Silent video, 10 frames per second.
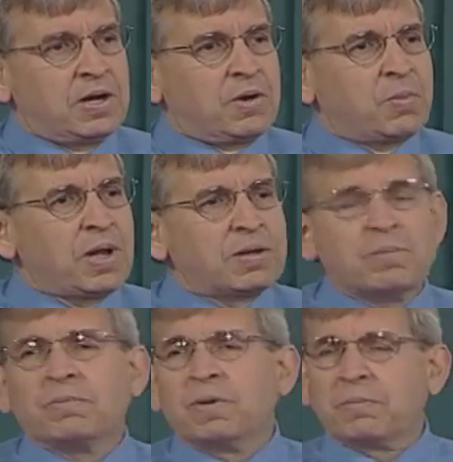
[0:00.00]
Well,
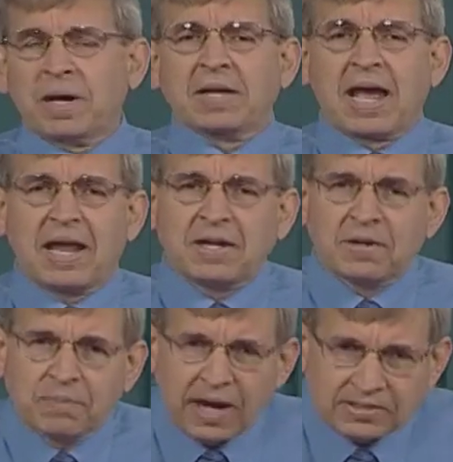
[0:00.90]

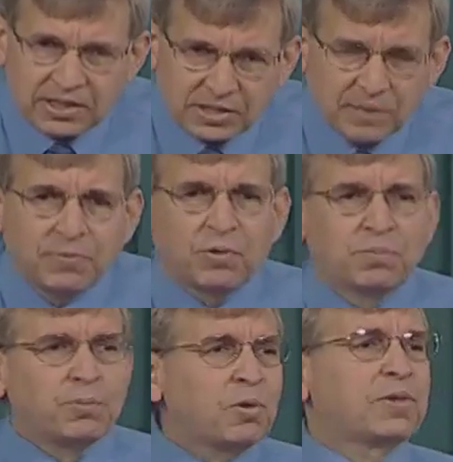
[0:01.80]
and as I said before,
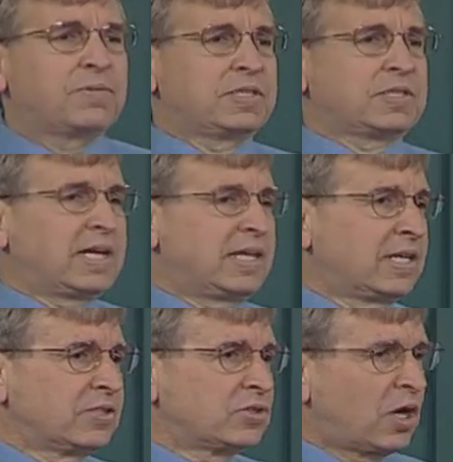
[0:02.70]
both of these
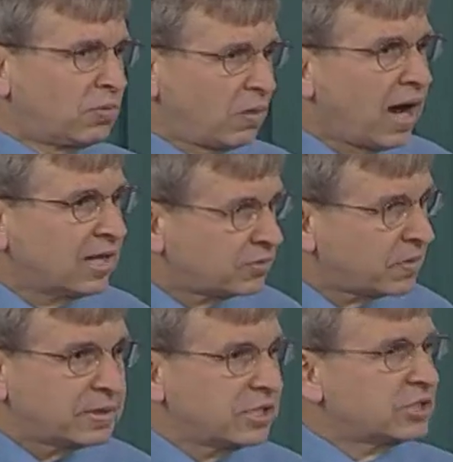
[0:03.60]
ideas arise
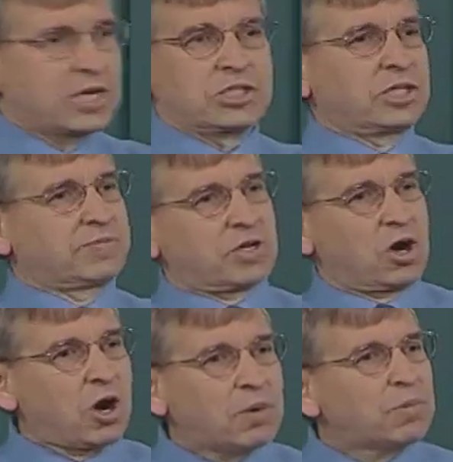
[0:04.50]
from a discussion of a
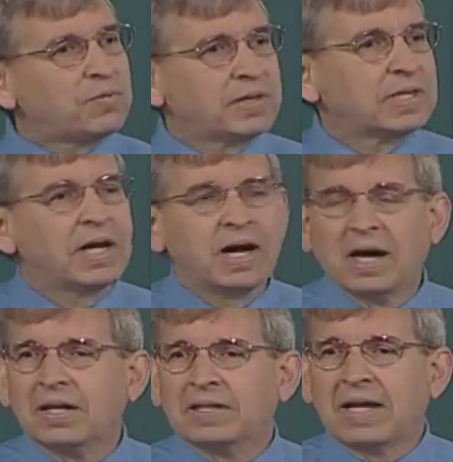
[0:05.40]
car moving
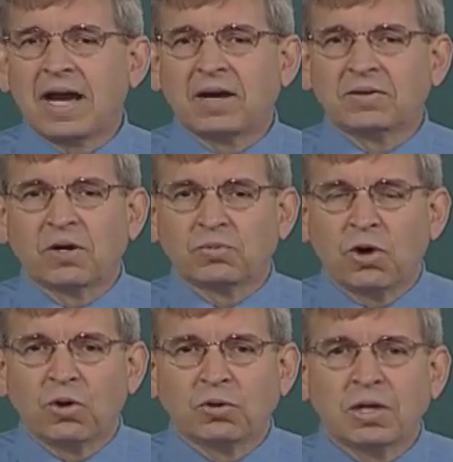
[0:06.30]
down a
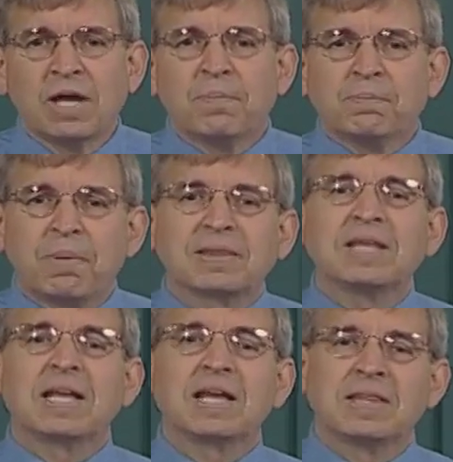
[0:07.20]
road, but
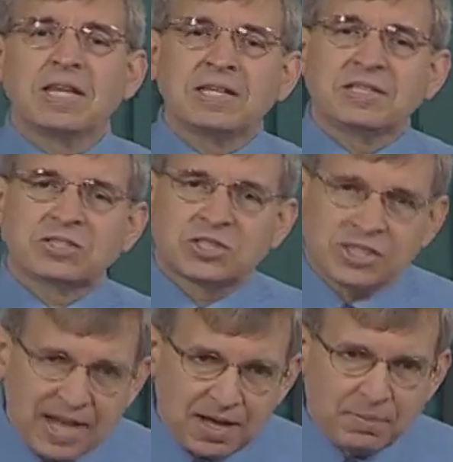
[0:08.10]
the
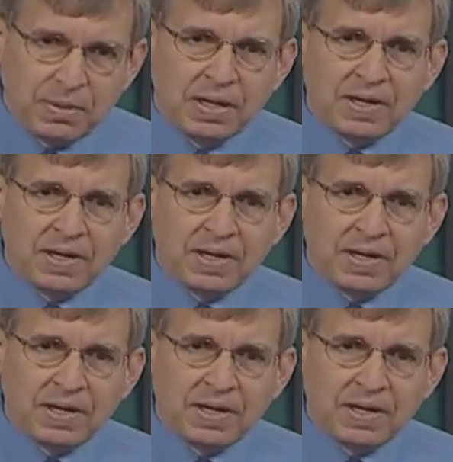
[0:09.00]
same